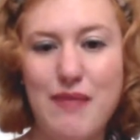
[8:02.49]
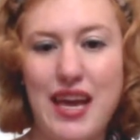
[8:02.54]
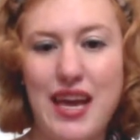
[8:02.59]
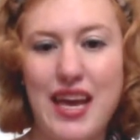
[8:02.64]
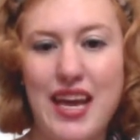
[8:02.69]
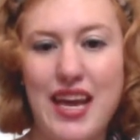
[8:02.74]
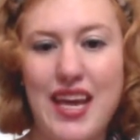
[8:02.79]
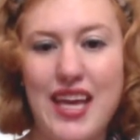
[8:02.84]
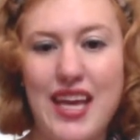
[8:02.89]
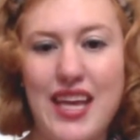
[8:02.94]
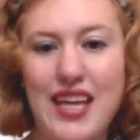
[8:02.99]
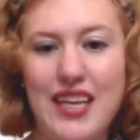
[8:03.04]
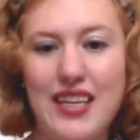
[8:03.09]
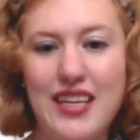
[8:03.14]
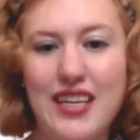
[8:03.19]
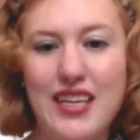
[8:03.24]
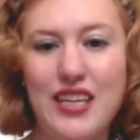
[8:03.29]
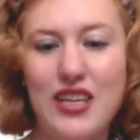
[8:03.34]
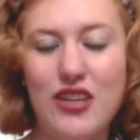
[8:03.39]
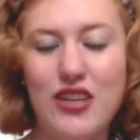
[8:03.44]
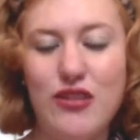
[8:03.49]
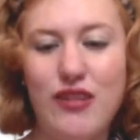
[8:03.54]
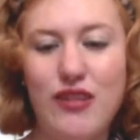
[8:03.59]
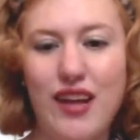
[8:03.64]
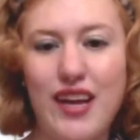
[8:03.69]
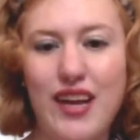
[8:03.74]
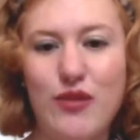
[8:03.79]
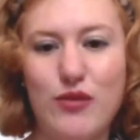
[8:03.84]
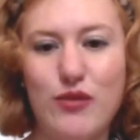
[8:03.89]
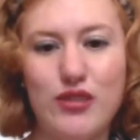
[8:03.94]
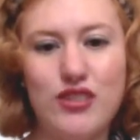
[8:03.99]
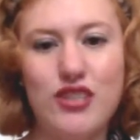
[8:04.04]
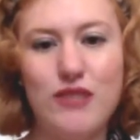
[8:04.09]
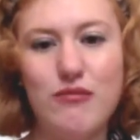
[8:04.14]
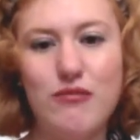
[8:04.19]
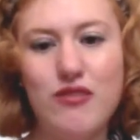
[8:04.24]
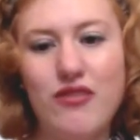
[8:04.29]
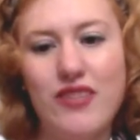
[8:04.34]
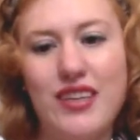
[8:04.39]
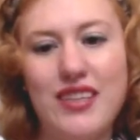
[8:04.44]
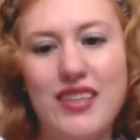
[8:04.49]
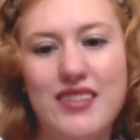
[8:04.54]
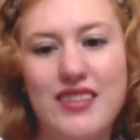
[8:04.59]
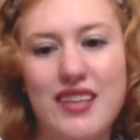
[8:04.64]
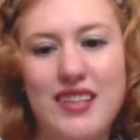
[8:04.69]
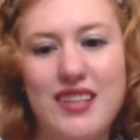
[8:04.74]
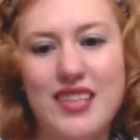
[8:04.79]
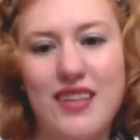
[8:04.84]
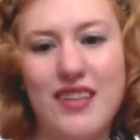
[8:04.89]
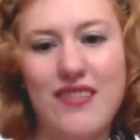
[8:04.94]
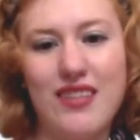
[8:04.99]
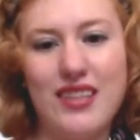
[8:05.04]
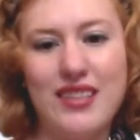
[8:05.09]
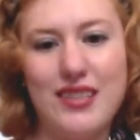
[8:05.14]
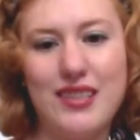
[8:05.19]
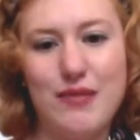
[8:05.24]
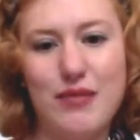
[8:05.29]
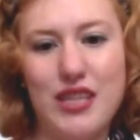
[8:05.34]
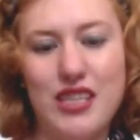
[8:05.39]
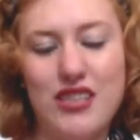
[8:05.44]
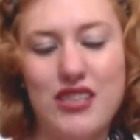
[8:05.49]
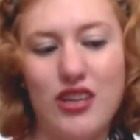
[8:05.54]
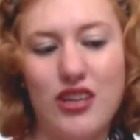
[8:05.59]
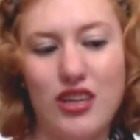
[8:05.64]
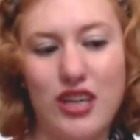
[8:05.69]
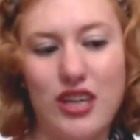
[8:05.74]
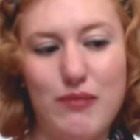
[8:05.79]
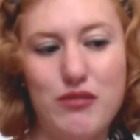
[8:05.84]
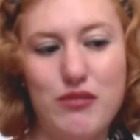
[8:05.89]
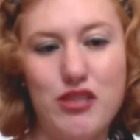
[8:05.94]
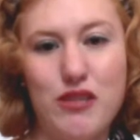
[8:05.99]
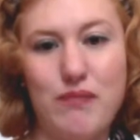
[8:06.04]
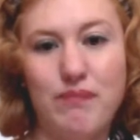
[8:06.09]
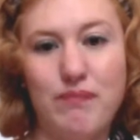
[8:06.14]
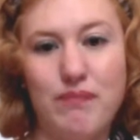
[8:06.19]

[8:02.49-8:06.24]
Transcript: and you like watching movies, that's definitely something to look up to.